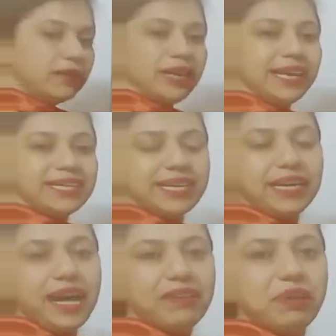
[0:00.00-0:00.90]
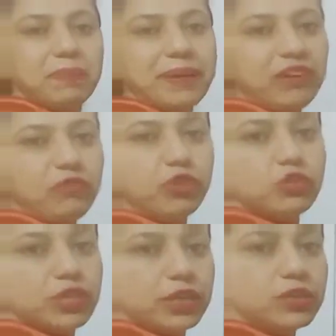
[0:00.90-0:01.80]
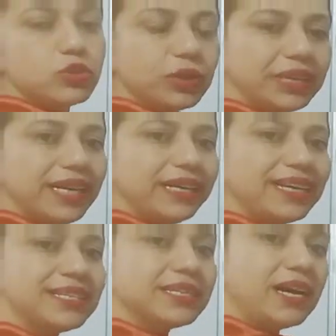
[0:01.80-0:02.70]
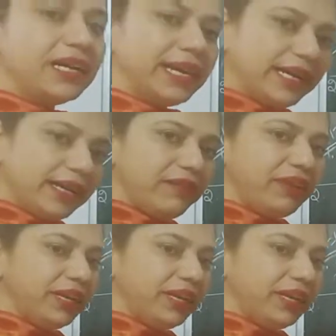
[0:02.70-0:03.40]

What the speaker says: he said I will pay in future. So in that case our debtor will